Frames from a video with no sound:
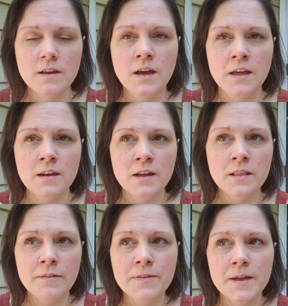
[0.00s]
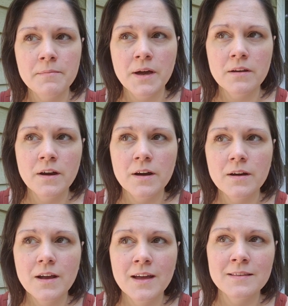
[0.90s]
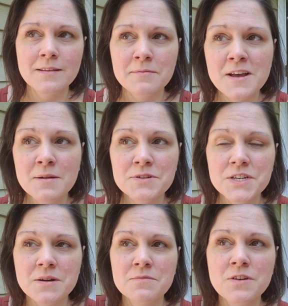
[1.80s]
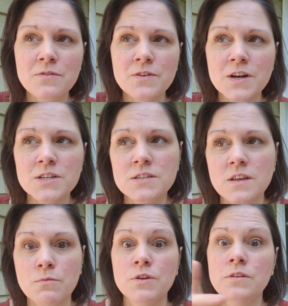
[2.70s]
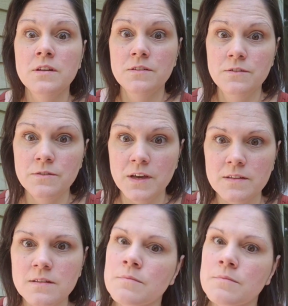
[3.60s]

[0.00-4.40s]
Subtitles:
And I love that about her. And sometimes she comes over and she's like, well, you need to do this.